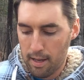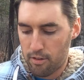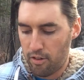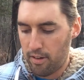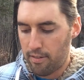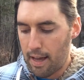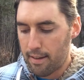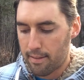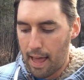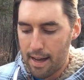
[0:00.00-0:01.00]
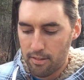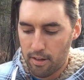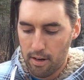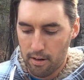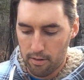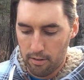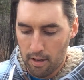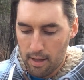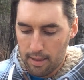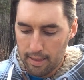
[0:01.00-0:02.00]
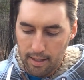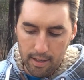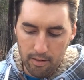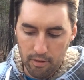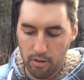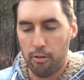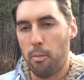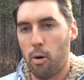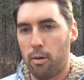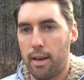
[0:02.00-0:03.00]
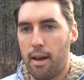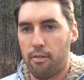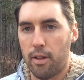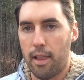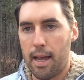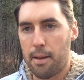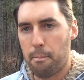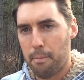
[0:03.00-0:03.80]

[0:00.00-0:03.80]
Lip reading: She says last year's leaves are smoke in every lane,